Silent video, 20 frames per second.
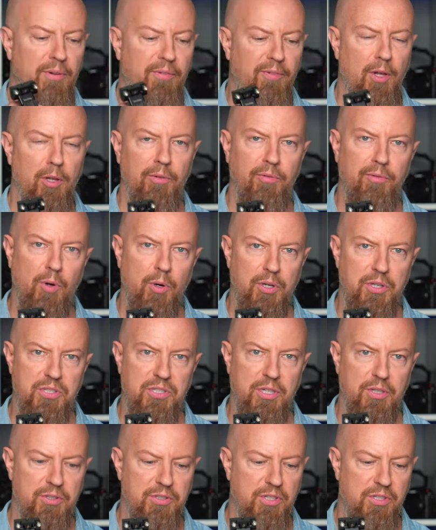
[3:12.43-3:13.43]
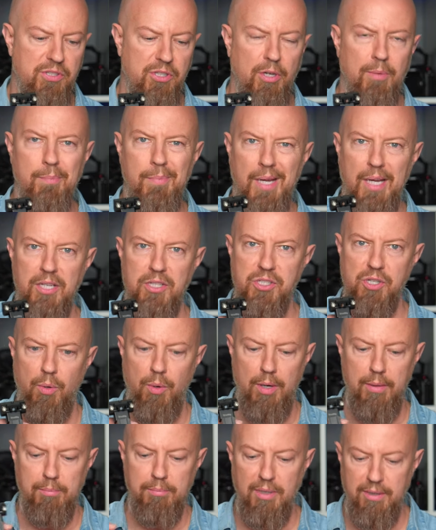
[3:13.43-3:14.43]
the follow focus gear system, and so
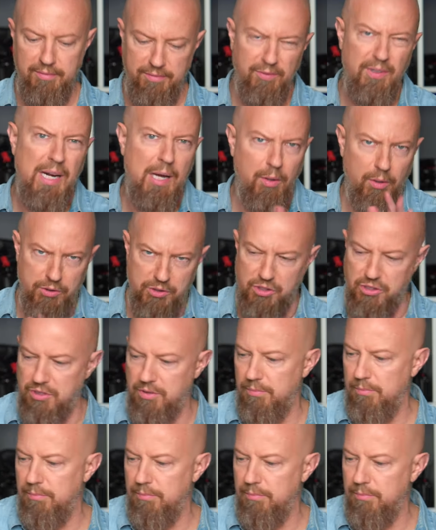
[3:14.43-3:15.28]
on. But for now, I'll just